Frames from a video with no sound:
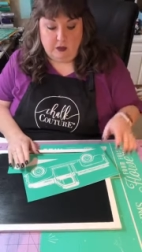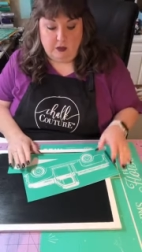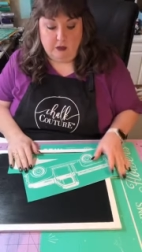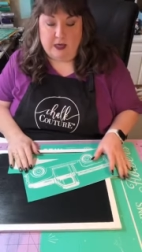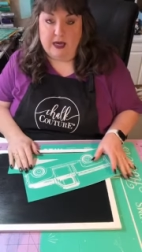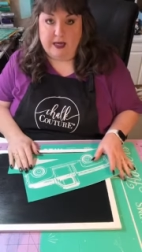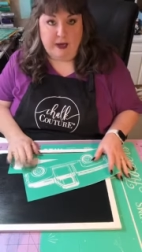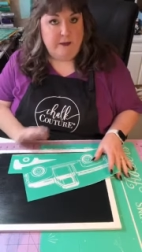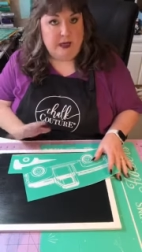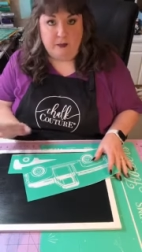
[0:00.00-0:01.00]
you can
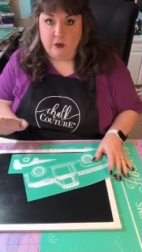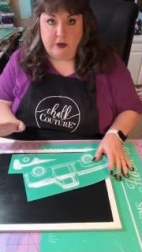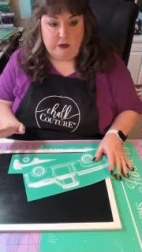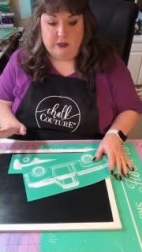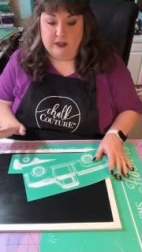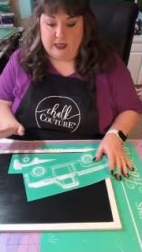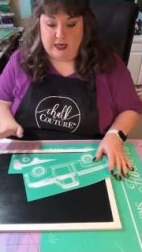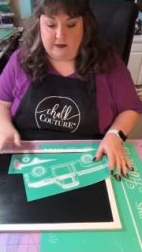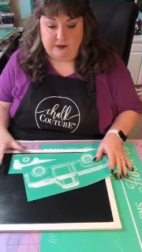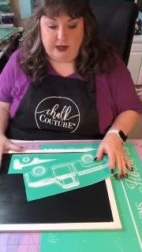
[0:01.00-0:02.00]
get many more uses
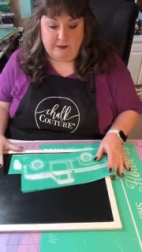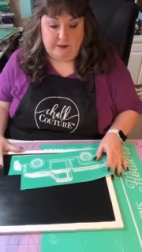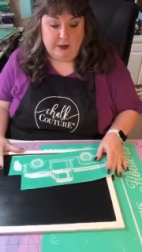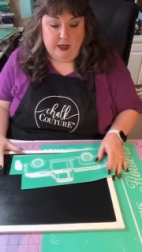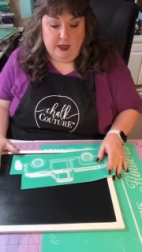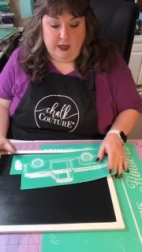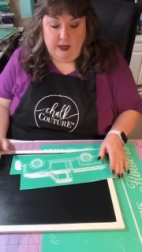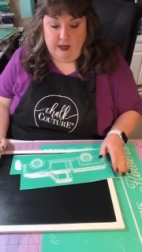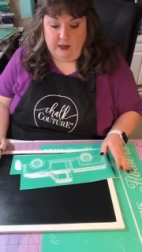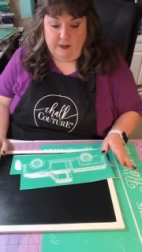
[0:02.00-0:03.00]
out of them.
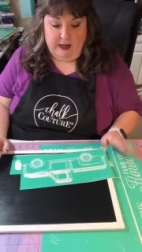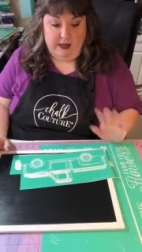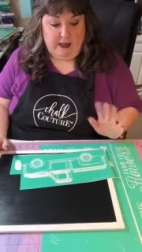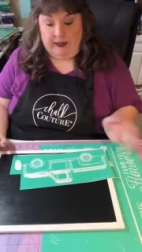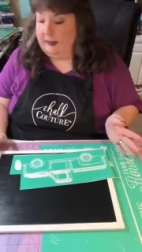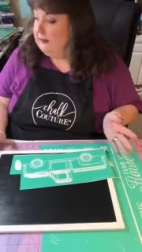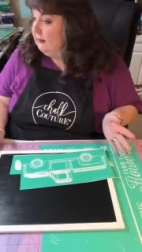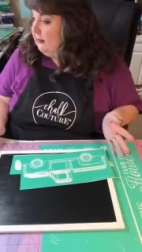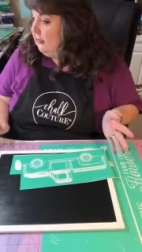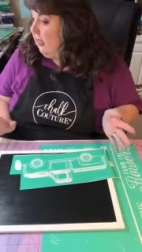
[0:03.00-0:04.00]
Um,
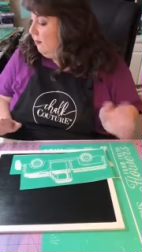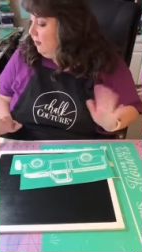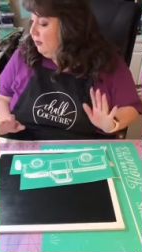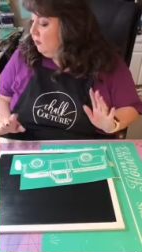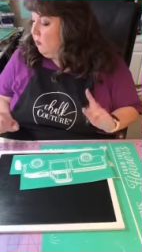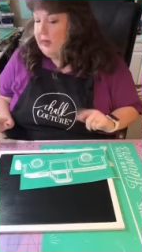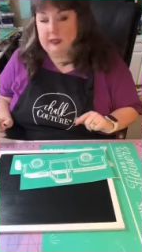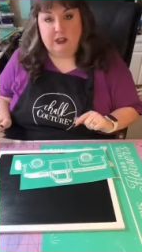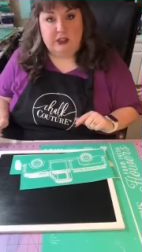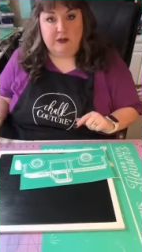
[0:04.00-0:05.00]
I'm going to
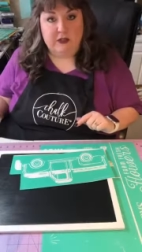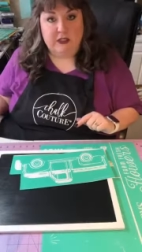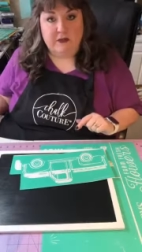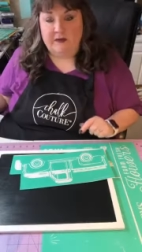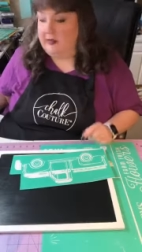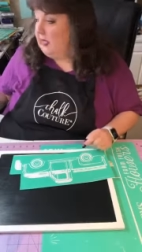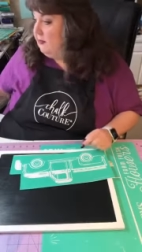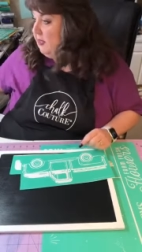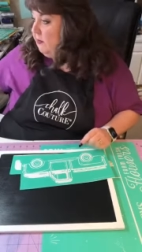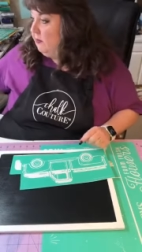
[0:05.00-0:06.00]
quickly share this to my
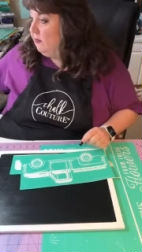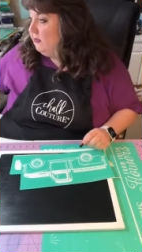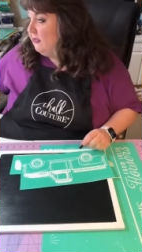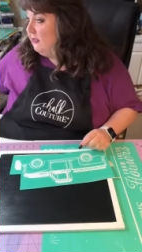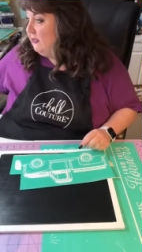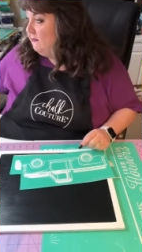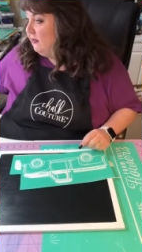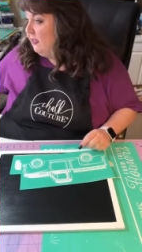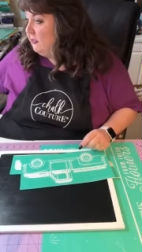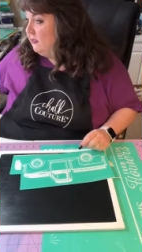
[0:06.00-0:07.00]
VIP group because I did forget